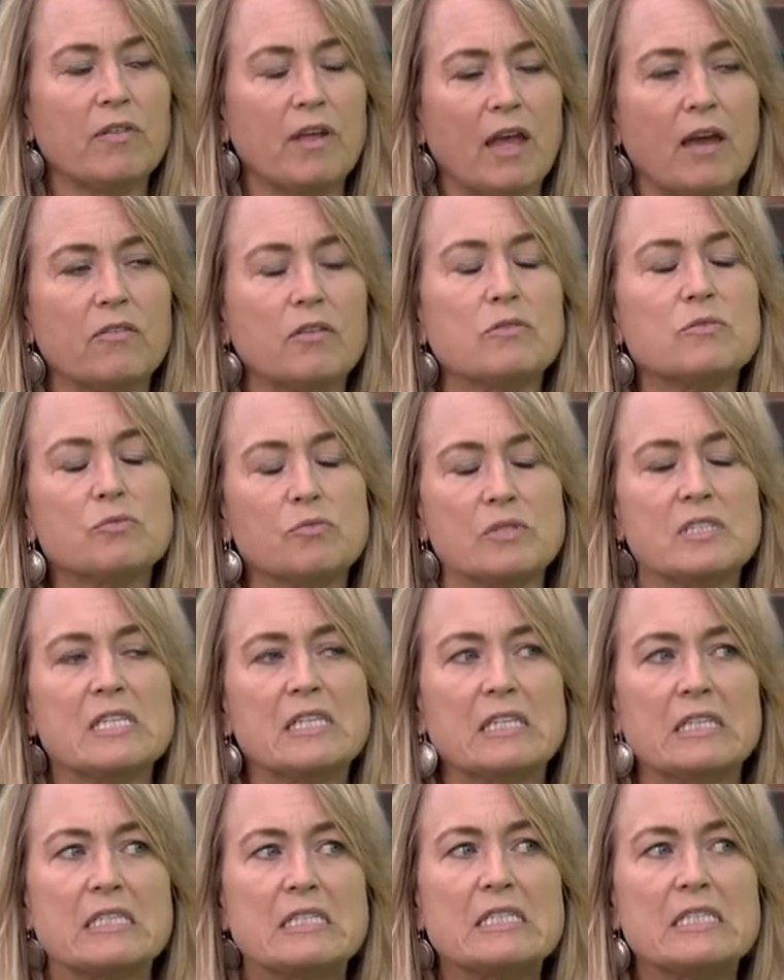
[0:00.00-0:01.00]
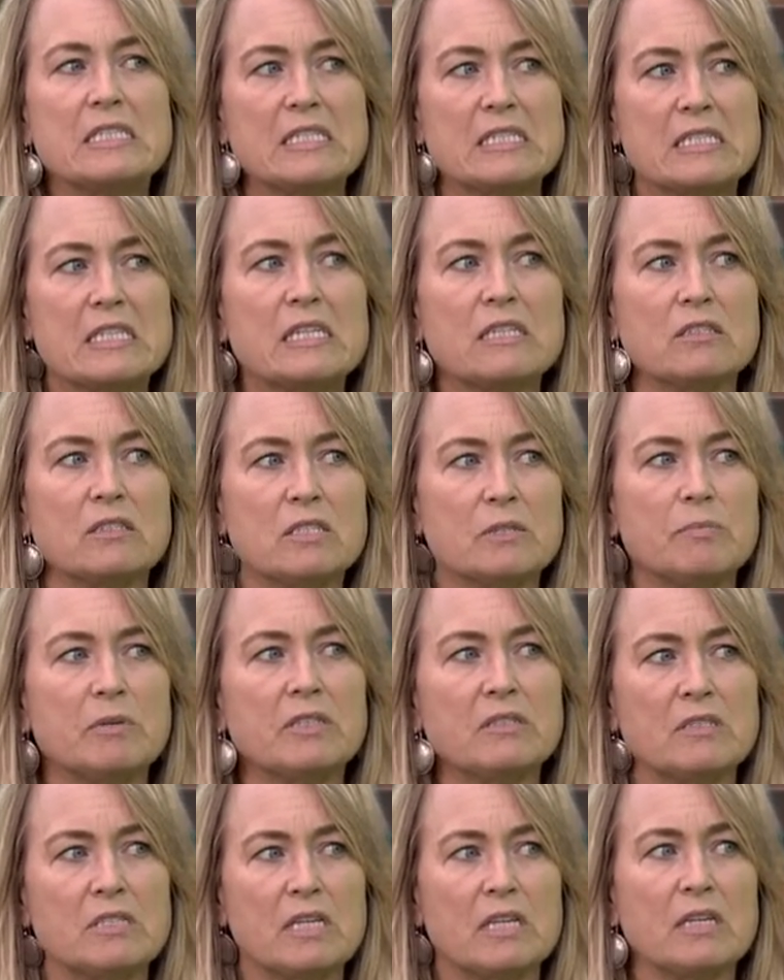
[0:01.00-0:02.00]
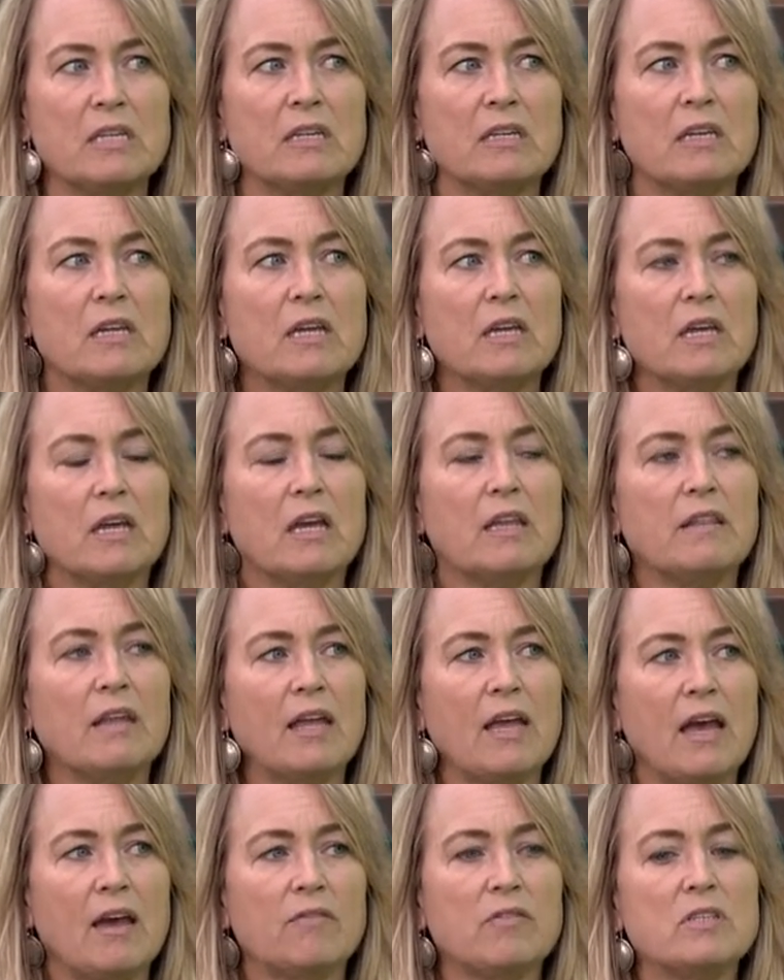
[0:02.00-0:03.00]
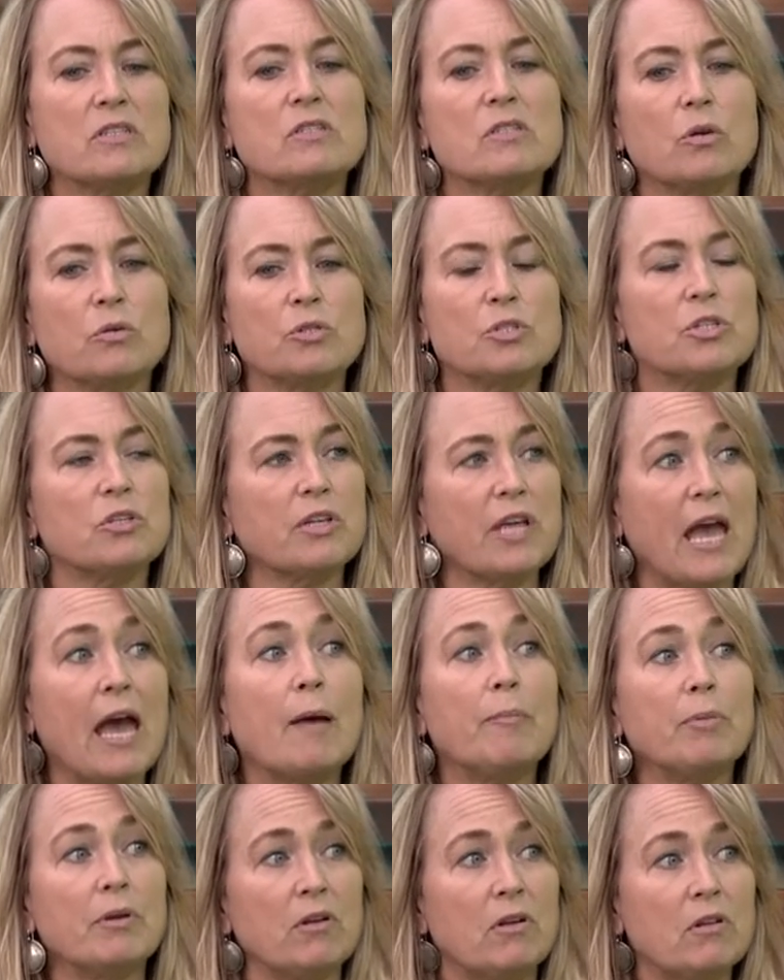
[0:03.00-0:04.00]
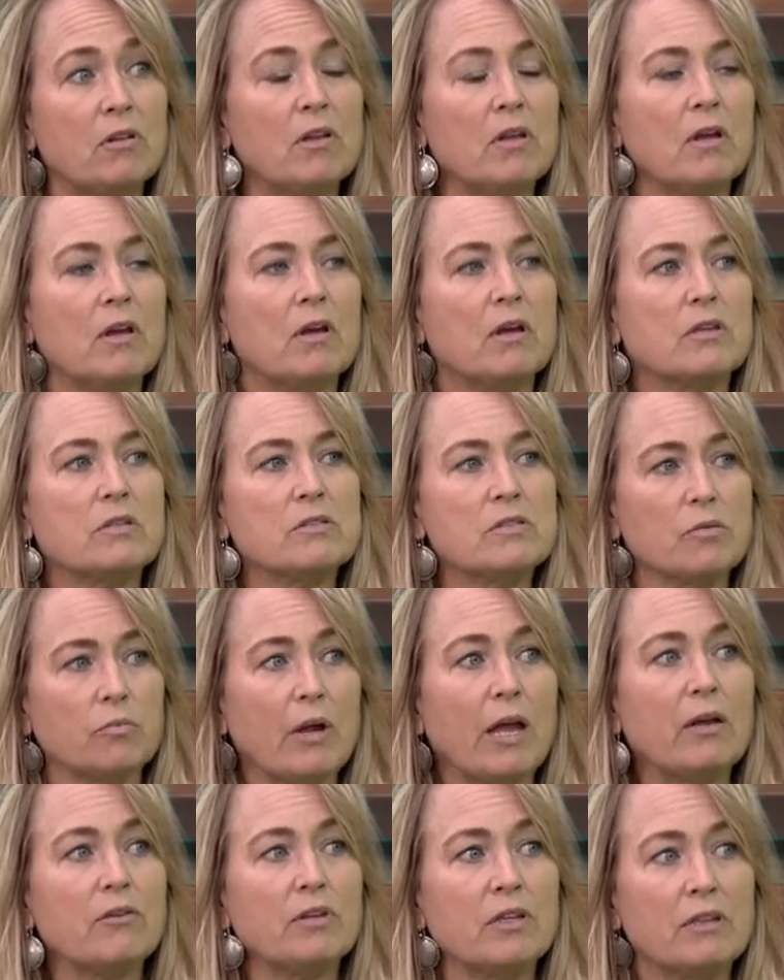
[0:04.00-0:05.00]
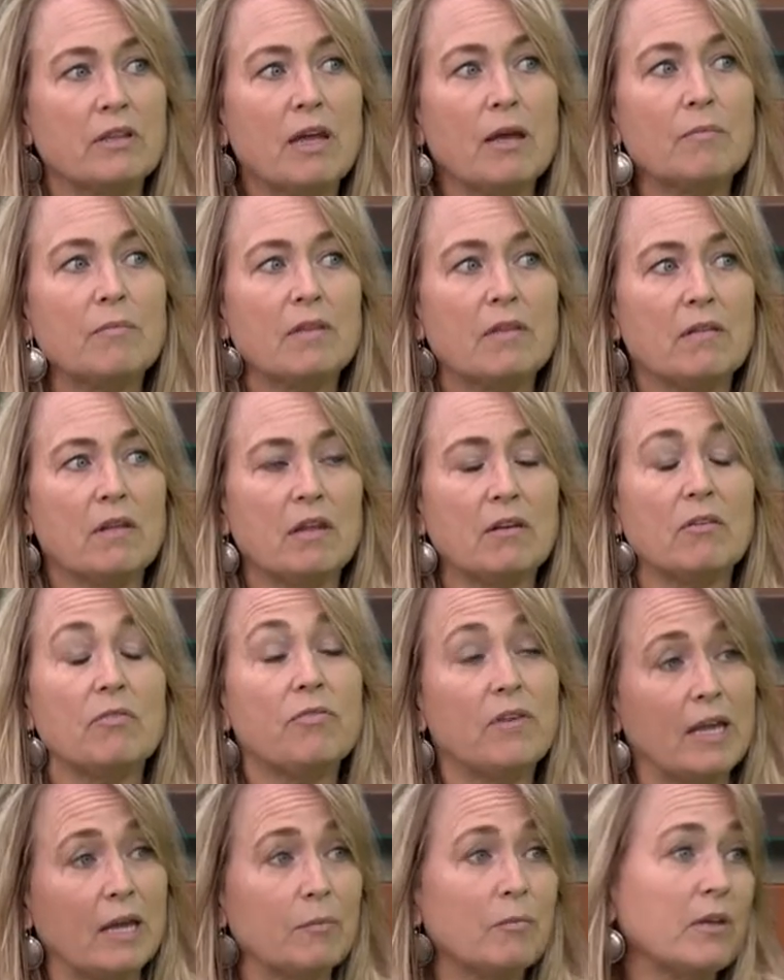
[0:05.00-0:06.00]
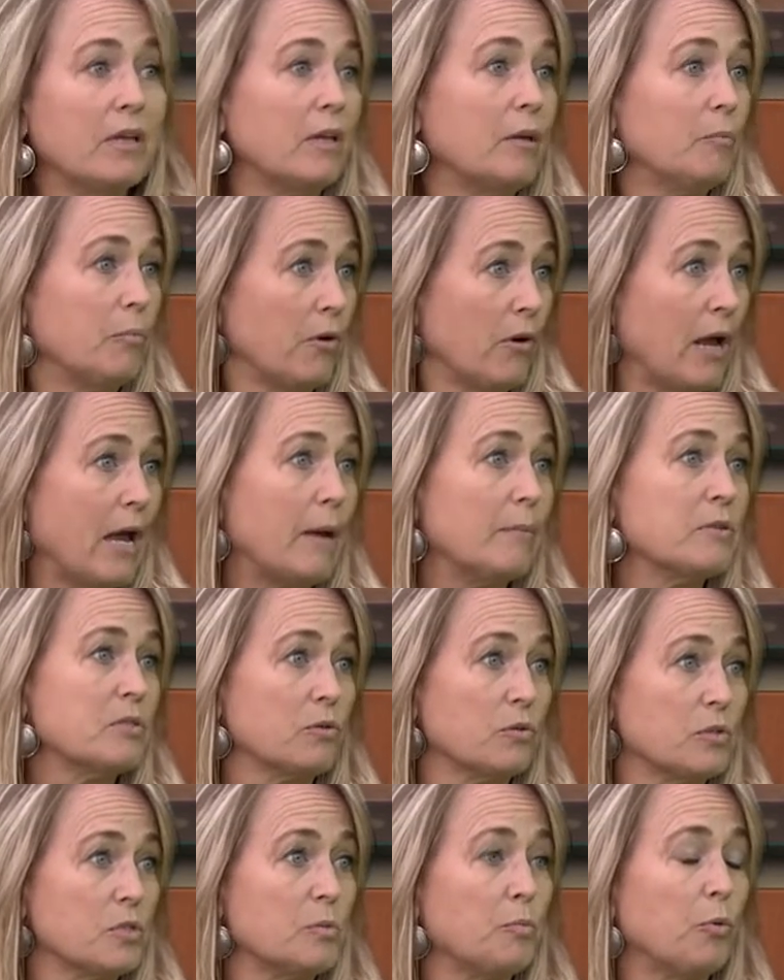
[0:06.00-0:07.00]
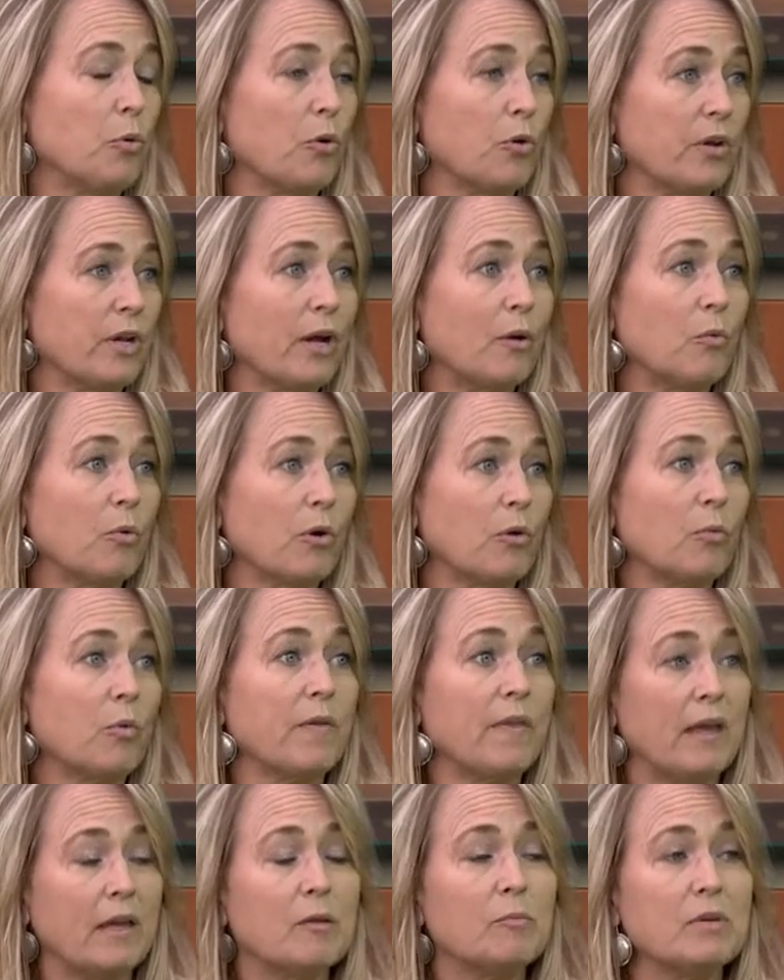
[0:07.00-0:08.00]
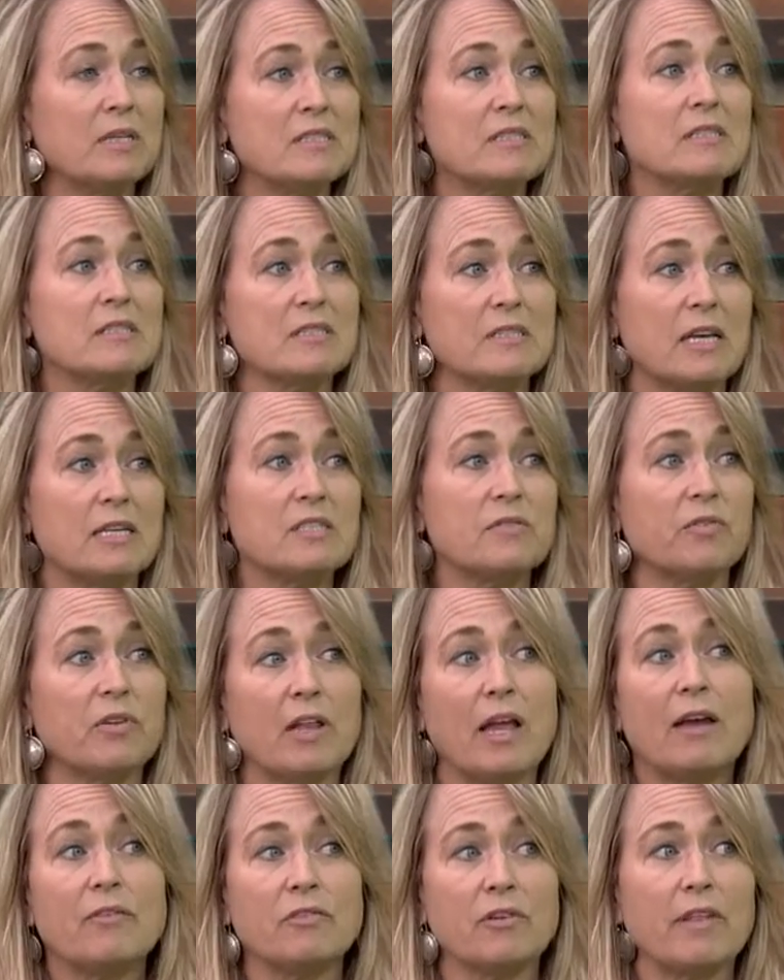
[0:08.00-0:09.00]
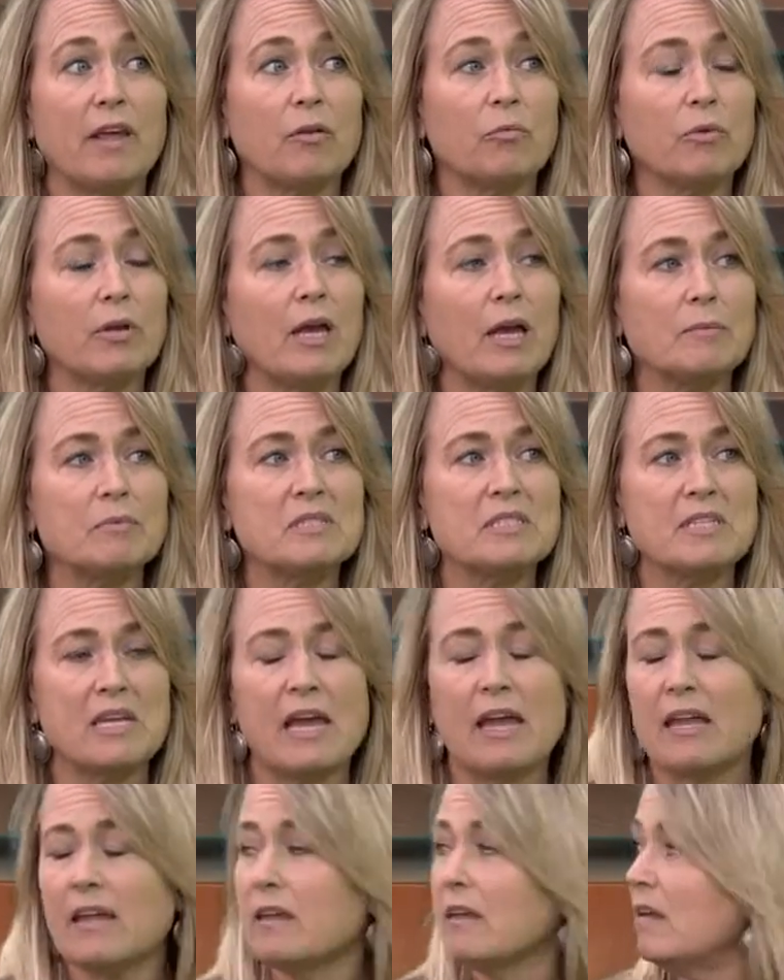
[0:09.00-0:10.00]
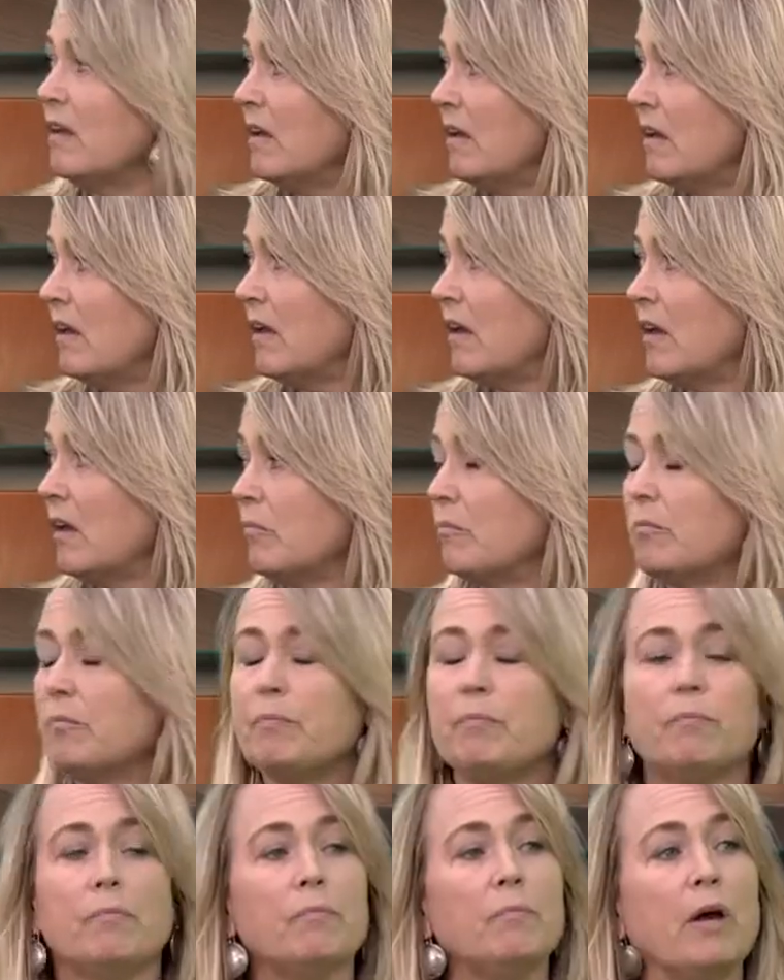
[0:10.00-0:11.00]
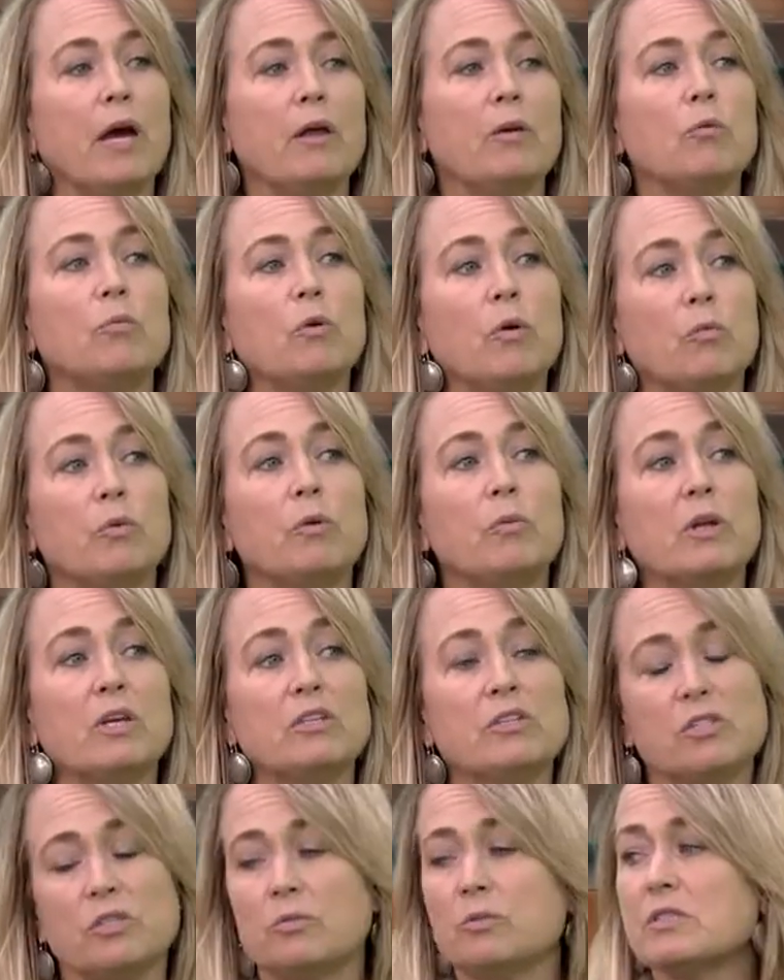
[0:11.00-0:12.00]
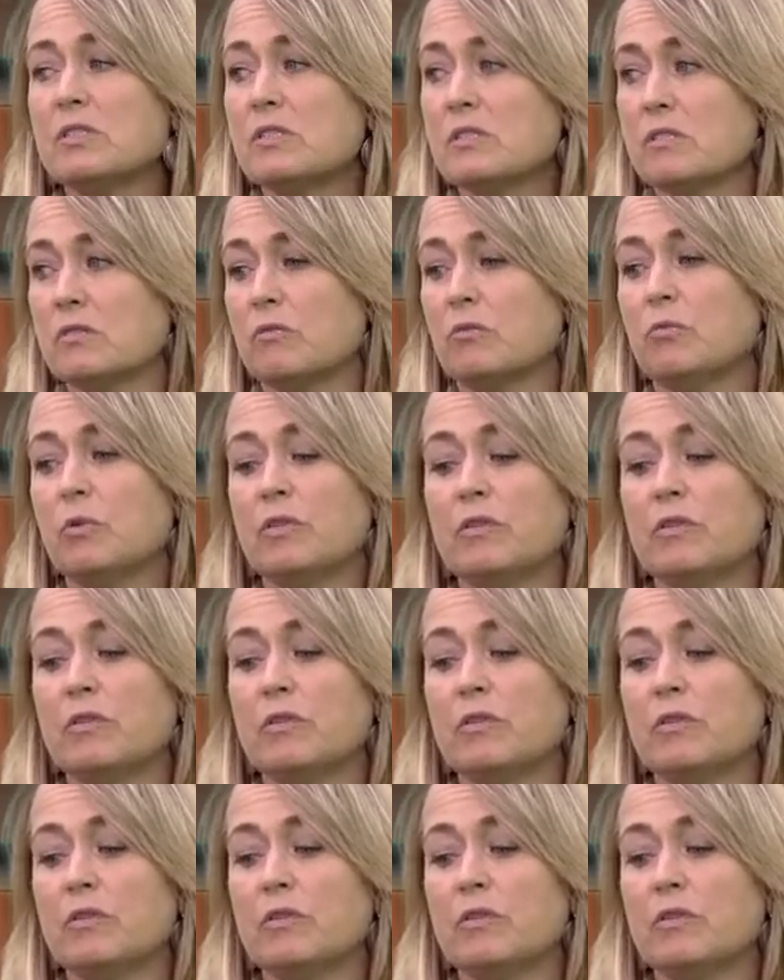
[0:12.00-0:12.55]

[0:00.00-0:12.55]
They have those resiliency skills built in, and they have the social capital surrounding them, and a family perhaps, or a support network where they can be successful after that rehab stay. But what we want to do is, with